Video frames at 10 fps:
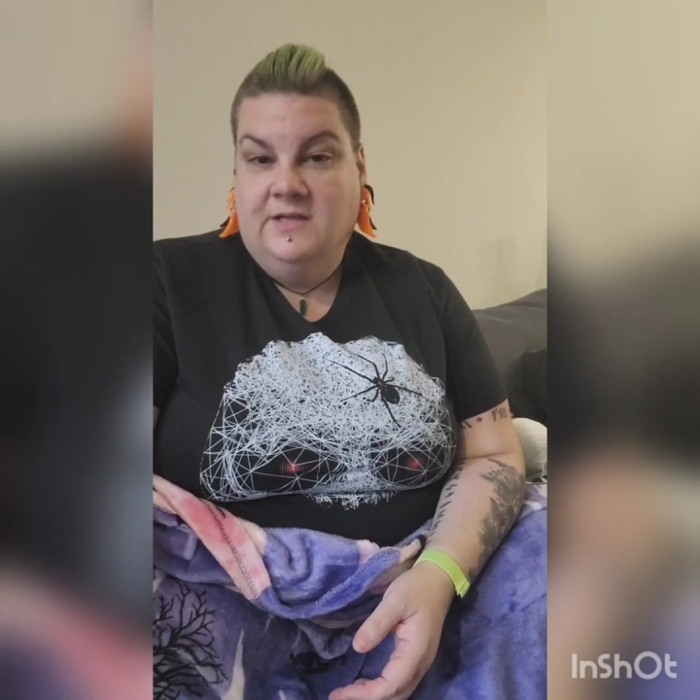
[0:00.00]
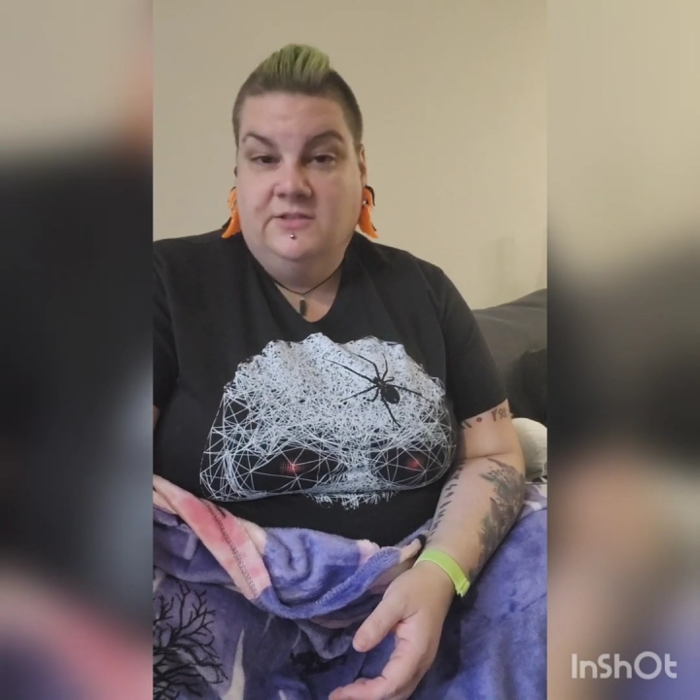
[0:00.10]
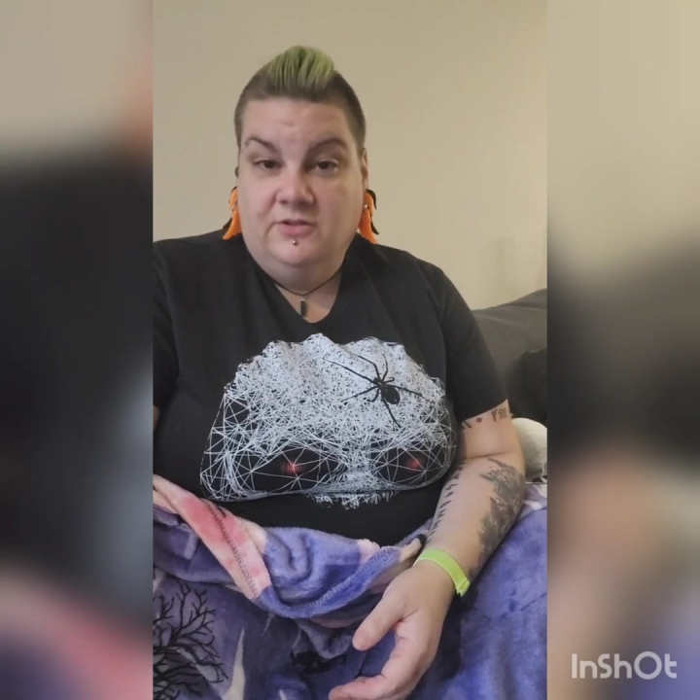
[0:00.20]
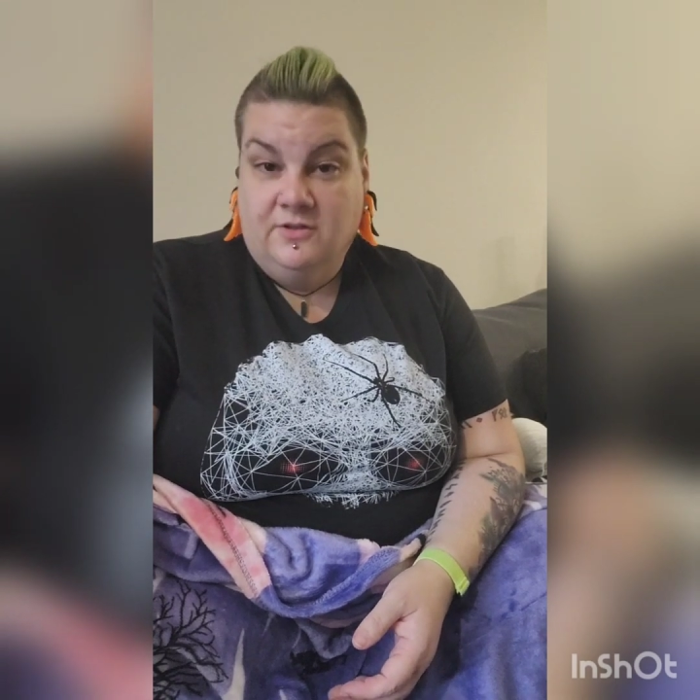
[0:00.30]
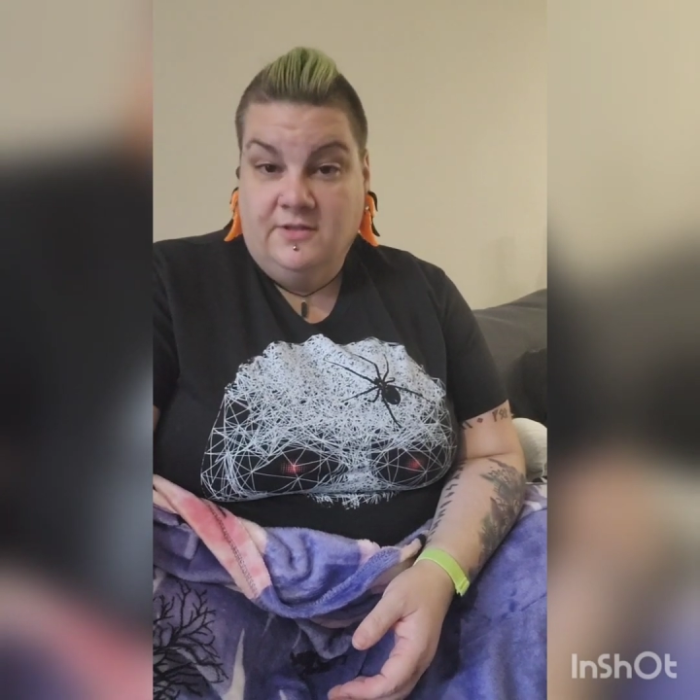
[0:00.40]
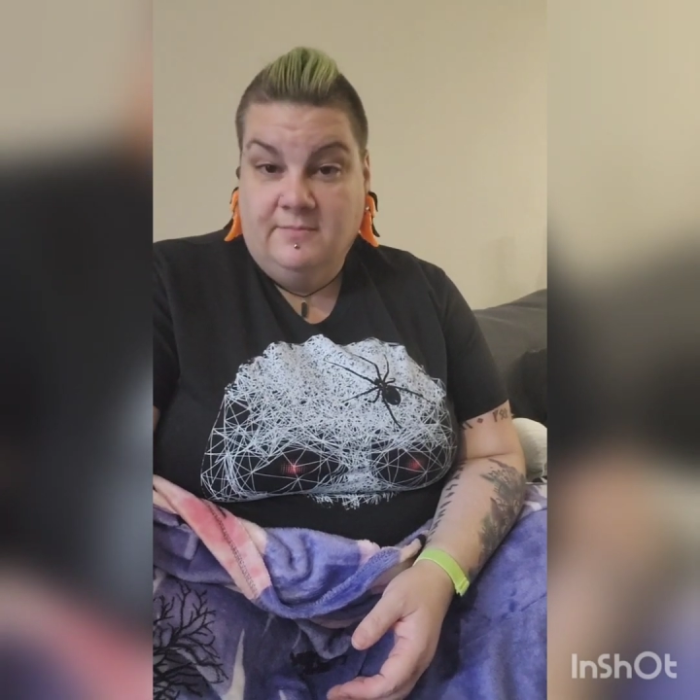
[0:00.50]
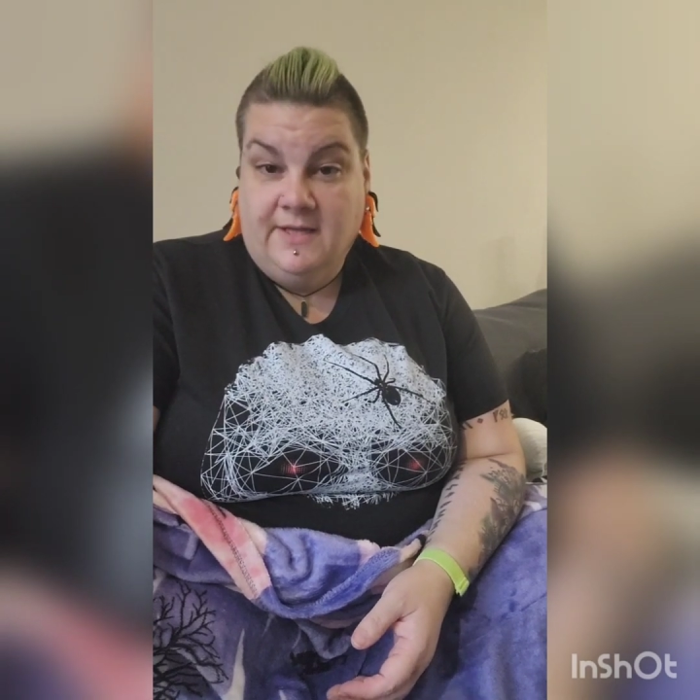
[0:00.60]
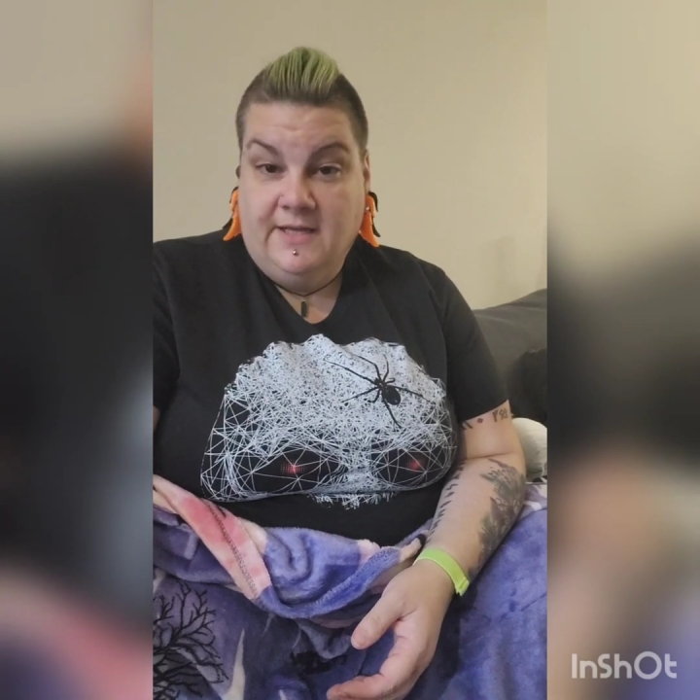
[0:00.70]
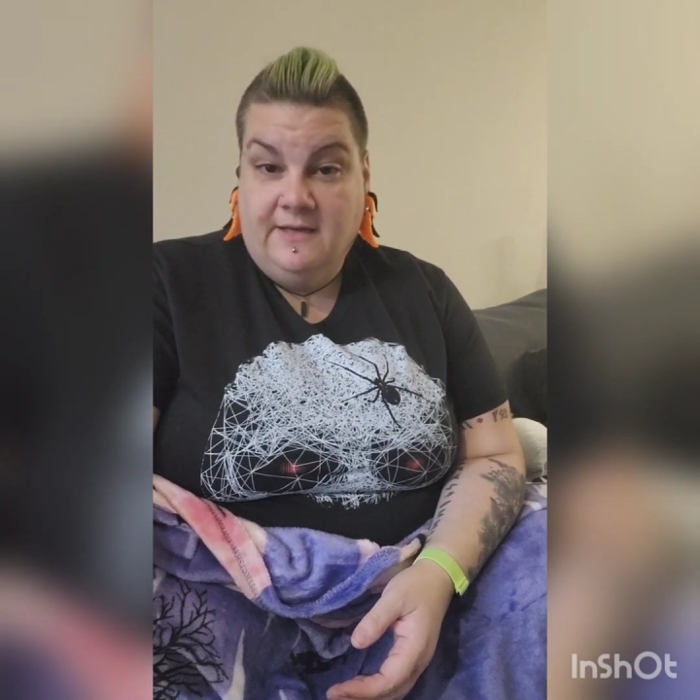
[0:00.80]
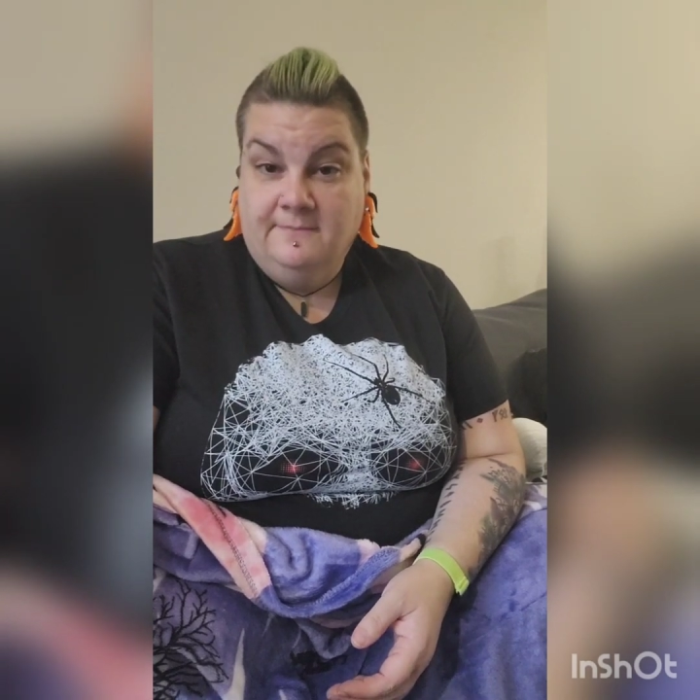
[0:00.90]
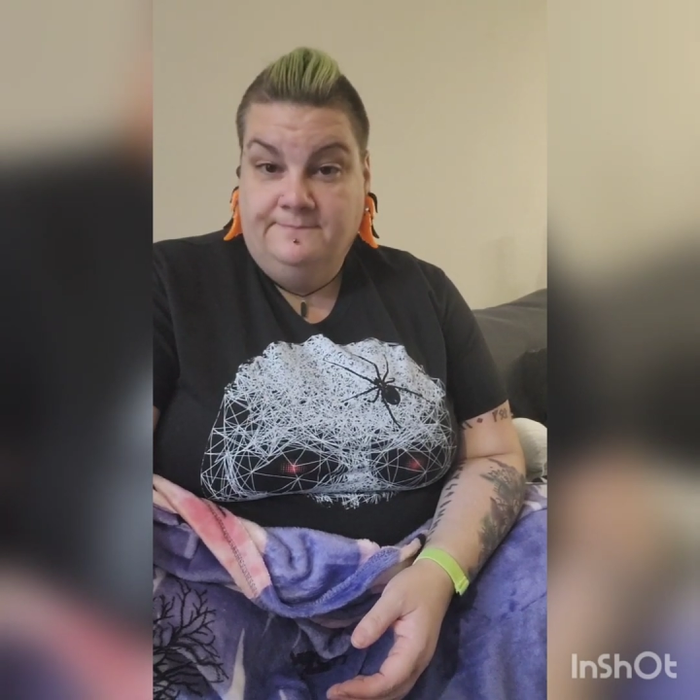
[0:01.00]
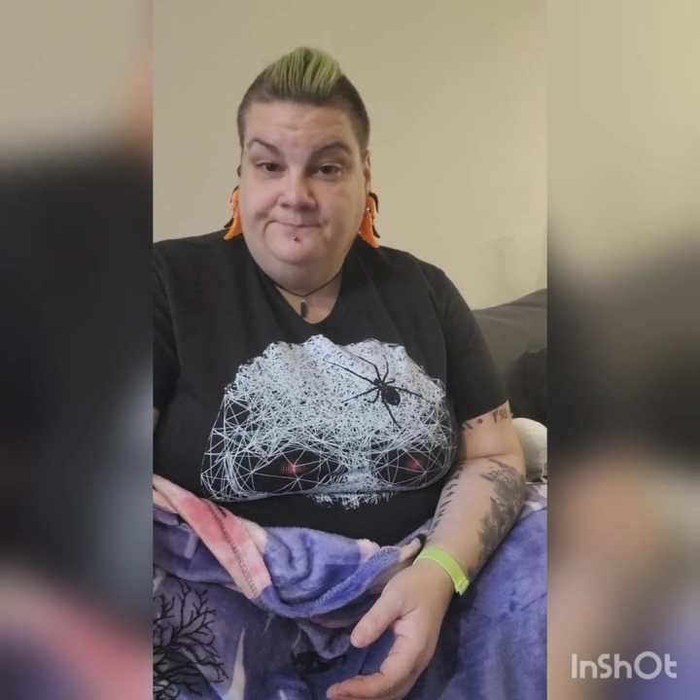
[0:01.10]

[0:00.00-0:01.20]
started the blanket